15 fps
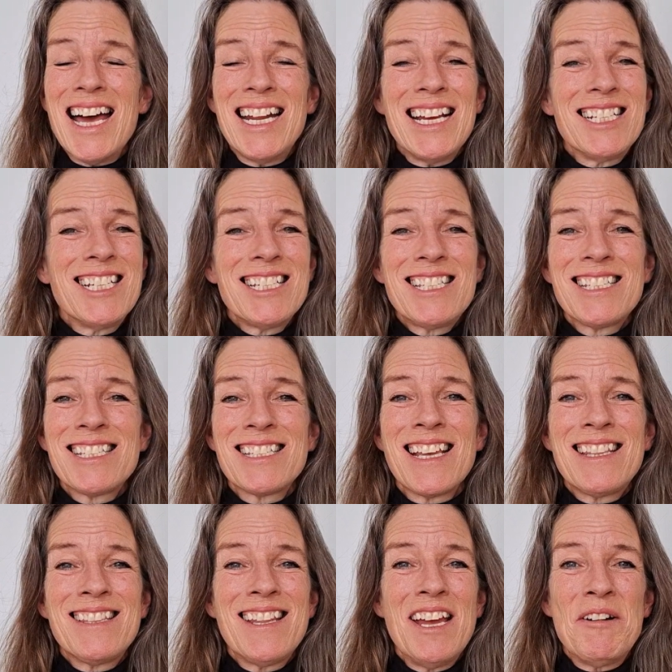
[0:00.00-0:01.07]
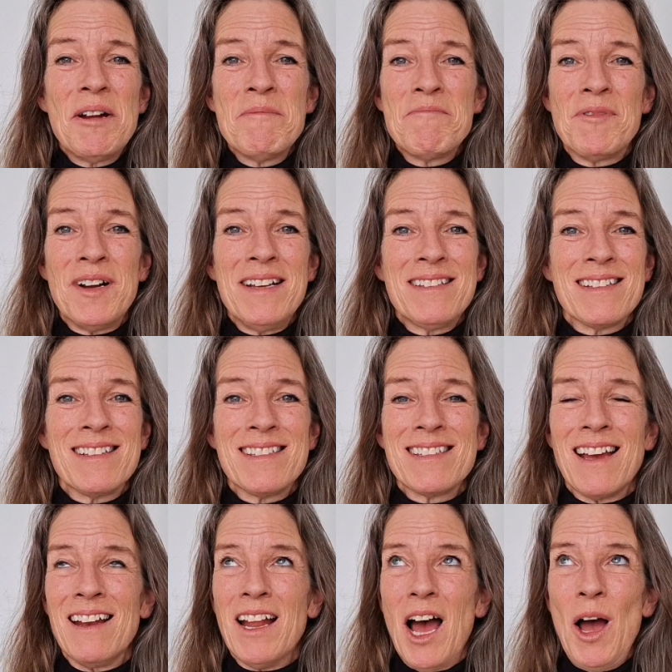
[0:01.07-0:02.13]
And I just sit there in
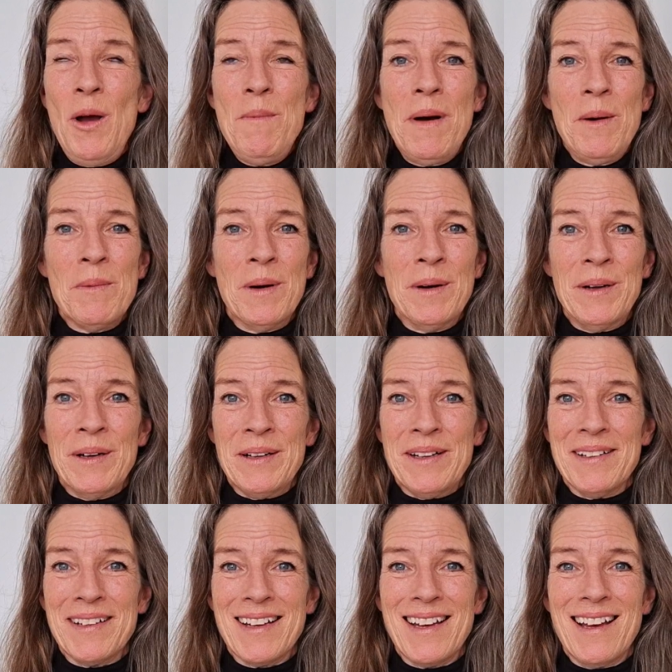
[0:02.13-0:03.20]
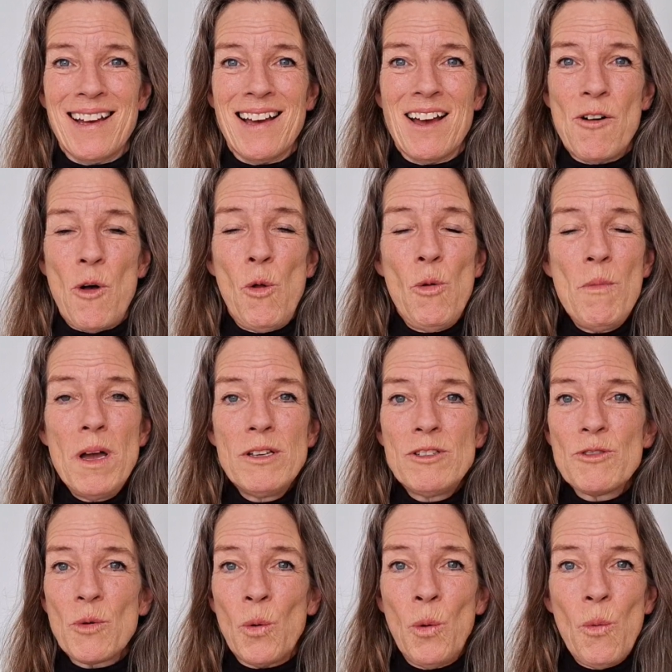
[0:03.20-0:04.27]
presence, and oh my word,
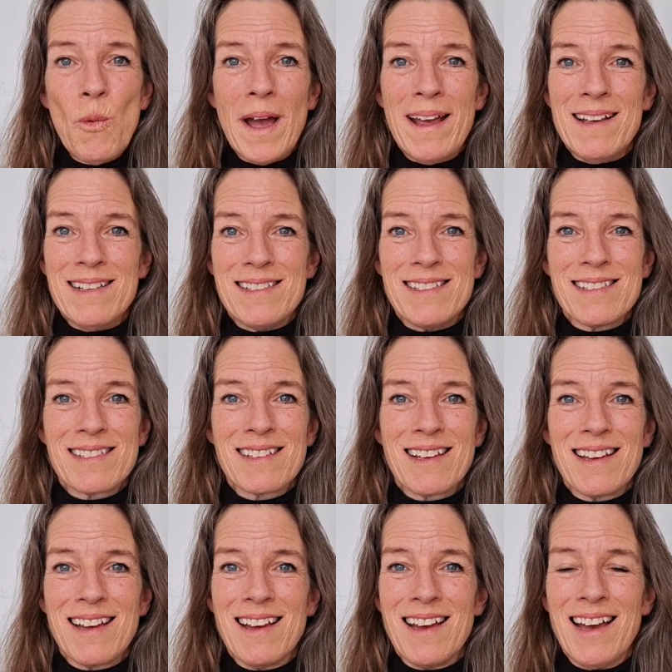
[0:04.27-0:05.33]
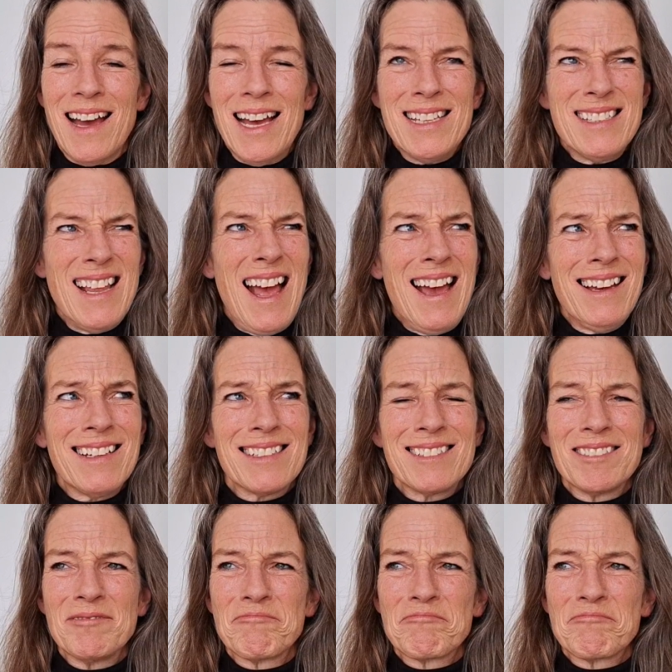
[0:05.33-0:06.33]
almost always, like